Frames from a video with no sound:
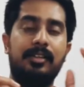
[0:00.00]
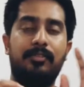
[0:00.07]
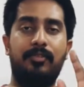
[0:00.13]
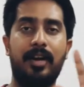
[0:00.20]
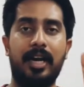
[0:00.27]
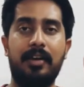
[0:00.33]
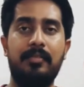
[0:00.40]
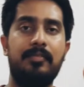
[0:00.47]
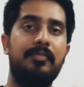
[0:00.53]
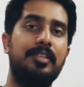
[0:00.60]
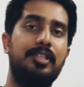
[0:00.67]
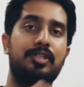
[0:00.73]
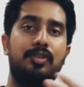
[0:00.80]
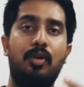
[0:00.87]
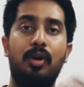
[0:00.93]
5,
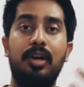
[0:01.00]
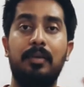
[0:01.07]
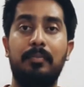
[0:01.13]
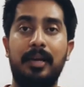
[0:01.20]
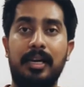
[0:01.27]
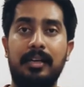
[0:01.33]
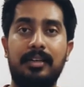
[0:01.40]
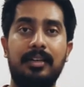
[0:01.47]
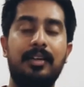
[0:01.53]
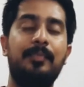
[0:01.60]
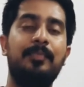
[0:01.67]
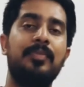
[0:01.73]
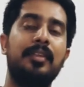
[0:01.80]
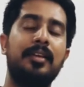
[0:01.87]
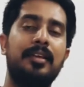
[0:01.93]
which is called penta.